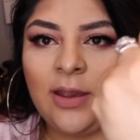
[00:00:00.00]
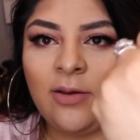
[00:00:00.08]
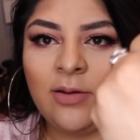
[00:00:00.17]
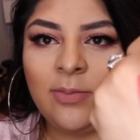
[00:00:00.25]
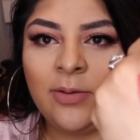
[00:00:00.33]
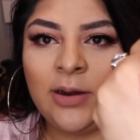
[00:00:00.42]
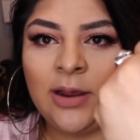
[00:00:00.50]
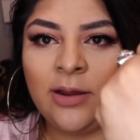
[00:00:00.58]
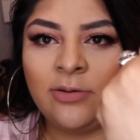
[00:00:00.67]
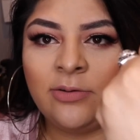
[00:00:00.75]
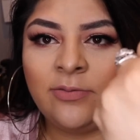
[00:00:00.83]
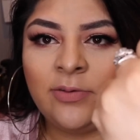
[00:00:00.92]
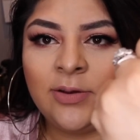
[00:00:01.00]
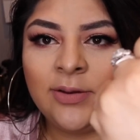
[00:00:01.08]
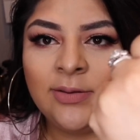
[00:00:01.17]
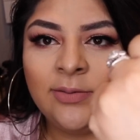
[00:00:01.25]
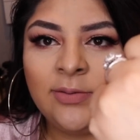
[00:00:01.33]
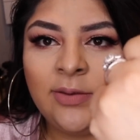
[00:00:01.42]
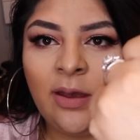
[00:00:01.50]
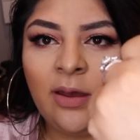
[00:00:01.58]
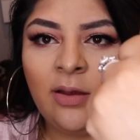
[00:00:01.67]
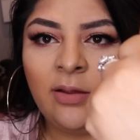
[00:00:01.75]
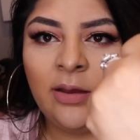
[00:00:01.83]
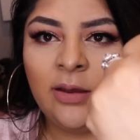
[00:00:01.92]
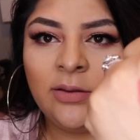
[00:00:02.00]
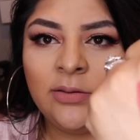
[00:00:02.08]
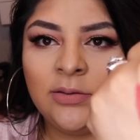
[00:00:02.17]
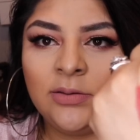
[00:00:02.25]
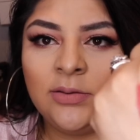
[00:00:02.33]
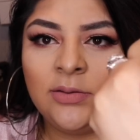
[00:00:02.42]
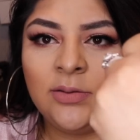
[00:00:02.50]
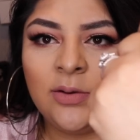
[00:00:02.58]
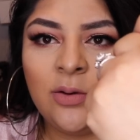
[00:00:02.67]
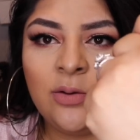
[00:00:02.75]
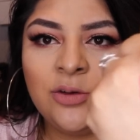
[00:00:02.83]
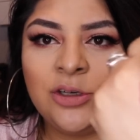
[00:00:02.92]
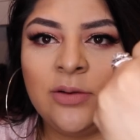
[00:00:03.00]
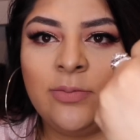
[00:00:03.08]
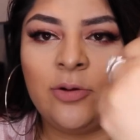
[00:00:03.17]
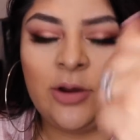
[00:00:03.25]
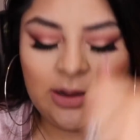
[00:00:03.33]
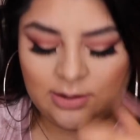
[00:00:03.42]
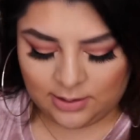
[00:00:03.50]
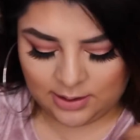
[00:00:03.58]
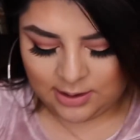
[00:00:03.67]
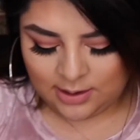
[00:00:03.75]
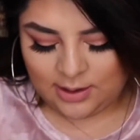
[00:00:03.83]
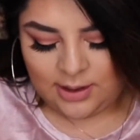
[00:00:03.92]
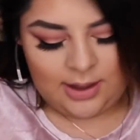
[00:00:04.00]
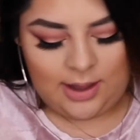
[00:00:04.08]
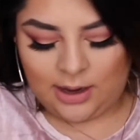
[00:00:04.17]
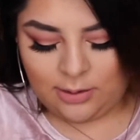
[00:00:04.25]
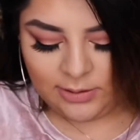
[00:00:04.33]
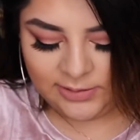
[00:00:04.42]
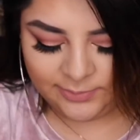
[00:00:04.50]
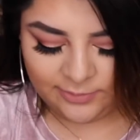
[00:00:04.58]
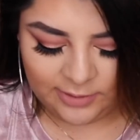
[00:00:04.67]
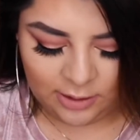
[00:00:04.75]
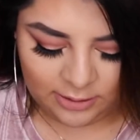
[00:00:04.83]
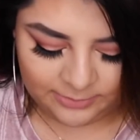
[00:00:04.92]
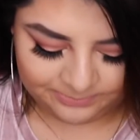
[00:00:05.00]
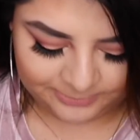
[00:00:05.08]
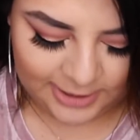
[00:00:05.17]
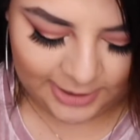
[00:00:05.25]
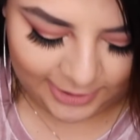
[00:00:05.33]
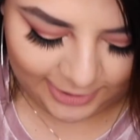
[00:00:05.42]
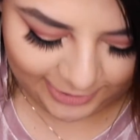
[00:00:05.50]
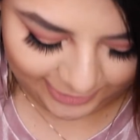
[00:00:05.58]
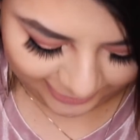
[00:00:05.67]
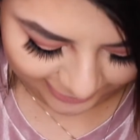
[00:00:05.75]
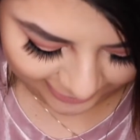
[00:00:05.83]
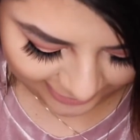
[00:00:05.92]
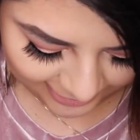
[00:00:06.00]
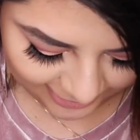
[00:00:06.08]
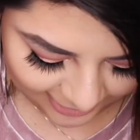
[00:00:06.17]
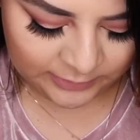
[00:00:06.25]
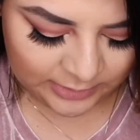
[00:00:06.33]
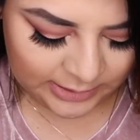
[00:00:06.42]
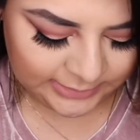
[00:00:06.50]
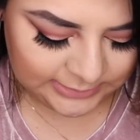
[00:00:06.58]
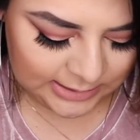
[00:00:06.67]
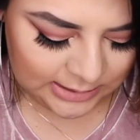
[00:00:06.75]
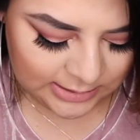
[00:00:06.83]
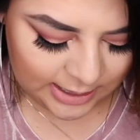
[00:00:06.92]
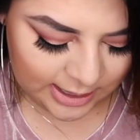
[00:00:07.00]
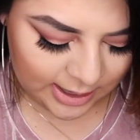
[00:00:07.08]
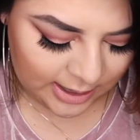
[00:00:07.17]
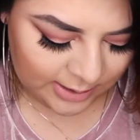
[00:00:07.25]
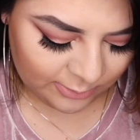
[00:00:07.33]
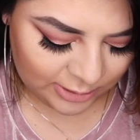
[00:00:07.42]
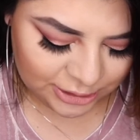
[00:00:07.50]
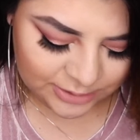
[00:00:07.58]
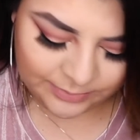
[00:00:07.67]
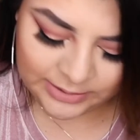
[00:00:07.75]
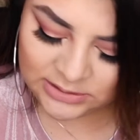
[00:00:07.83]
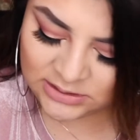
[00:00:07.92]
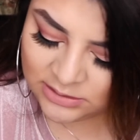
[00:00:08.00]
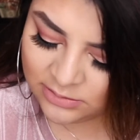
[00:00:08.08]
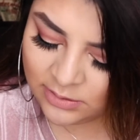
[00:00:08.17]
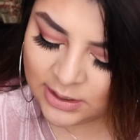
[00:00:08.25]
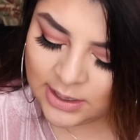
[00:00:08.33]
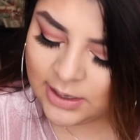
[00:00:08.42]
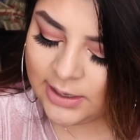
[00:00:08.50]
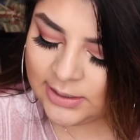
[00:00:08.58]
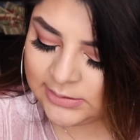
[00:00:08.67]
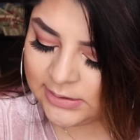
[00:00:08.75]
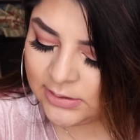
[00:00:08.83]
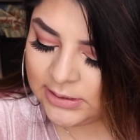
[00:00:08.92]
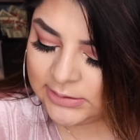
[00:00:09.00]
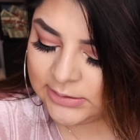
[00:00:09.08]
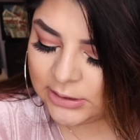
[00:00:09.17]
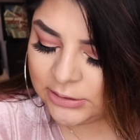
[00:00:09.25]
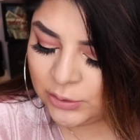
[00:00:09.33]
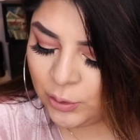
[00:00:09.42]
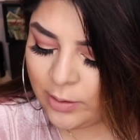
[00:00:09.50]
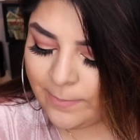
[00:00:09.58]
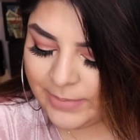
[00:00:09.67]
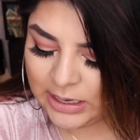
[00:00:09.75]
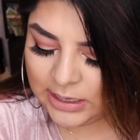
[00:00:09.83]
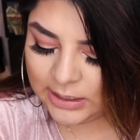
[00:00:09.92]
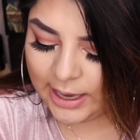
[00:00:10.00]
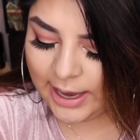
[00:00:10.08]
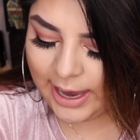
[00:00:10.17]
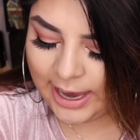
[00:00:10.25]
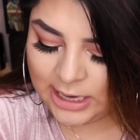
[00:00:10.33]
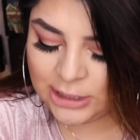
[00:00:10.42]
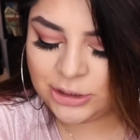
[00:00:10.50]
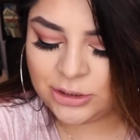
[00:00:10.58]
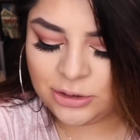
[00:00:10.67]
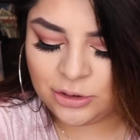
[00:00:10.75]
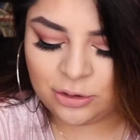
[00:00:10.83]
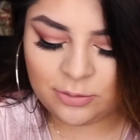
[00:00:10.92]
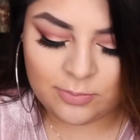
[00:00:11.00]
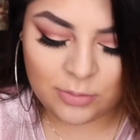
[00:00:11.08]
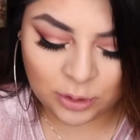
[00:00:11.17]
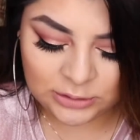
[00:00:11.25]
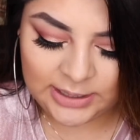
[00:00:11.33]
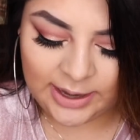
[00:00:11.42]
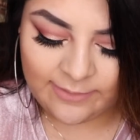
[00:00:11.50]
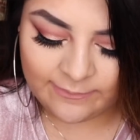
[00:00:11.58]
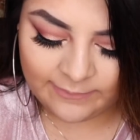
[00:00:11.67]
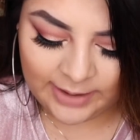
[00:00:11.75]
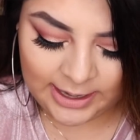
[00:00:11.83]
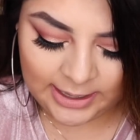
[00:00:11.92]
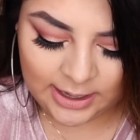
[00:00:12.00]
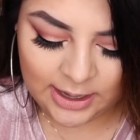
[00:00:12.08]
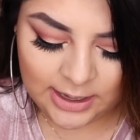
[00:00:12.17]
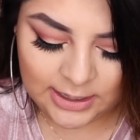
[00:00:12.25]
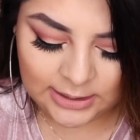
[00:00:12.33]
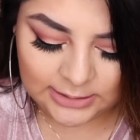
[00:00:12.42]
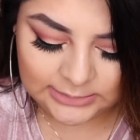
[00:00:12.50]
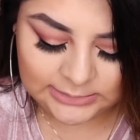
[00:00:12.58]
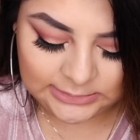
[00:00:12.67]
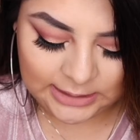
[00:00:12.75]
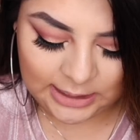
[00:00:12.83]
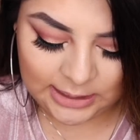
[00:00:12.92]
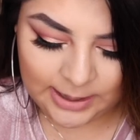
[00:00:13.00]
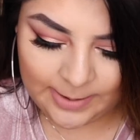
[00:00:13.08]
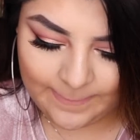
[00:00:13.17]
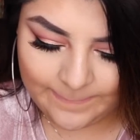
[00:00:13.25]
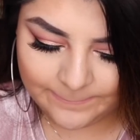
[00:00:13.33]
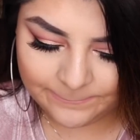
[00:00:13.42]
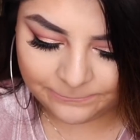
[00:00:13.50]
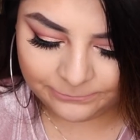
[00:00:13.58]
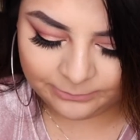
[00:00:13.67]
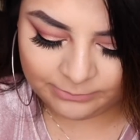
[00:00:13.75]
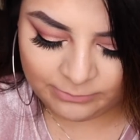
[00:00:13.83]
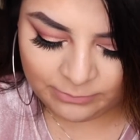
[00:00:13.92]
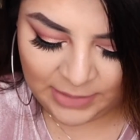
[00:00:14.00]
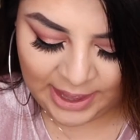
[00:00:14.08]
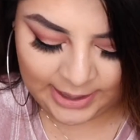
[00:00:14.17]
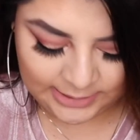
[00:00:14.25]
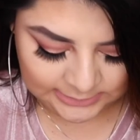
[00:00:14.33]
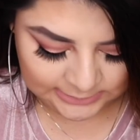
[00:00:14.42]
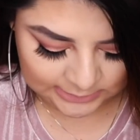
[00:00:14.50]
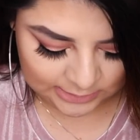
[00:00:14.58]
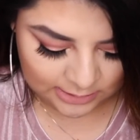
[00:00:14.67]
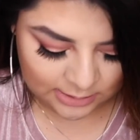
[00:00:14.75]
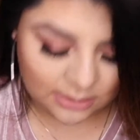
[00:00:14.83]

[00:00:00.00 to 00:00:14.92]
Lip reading: Very pretty. I don't know if you can tell, like it's so shimmery. Anyways, moving on. The next thing that I want to jump into is this Surmedic Age Control Multi-Vita Skin Mask.